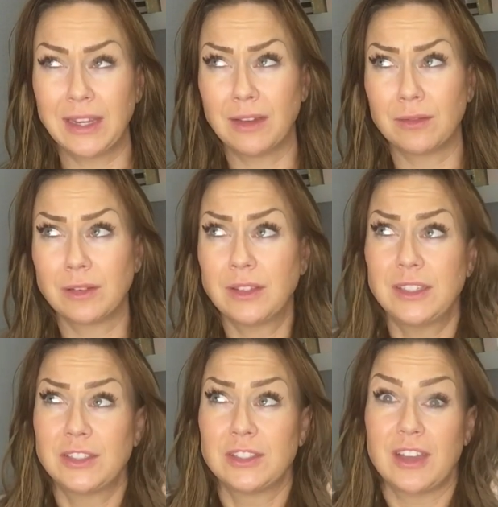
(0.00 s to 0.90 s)
I get
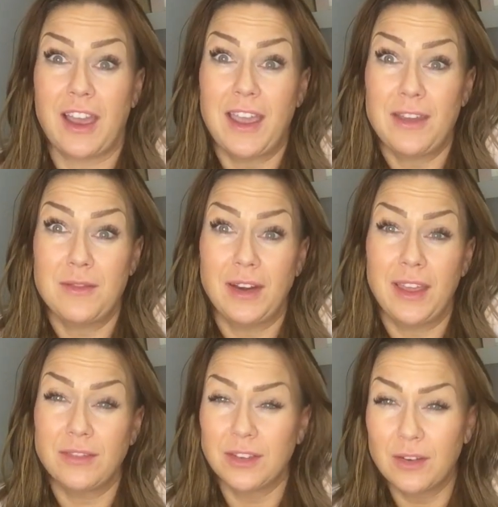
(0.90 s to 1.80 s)
really shy when I
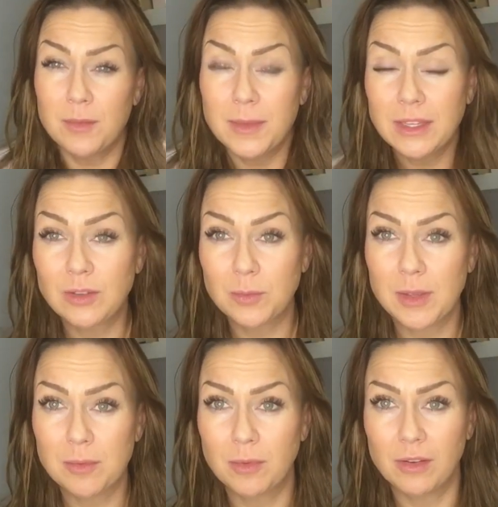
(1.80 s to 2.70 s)
have to go meet new
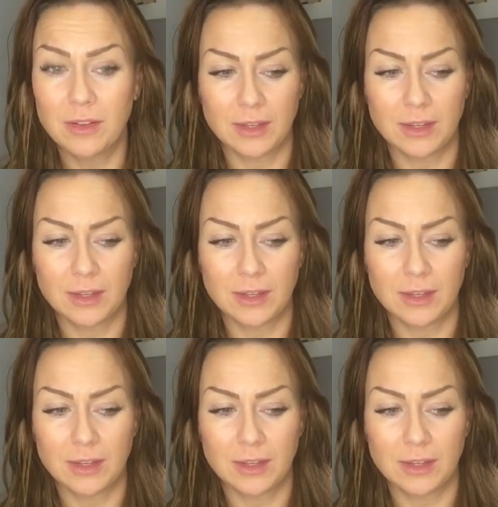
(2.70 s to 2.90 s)
people,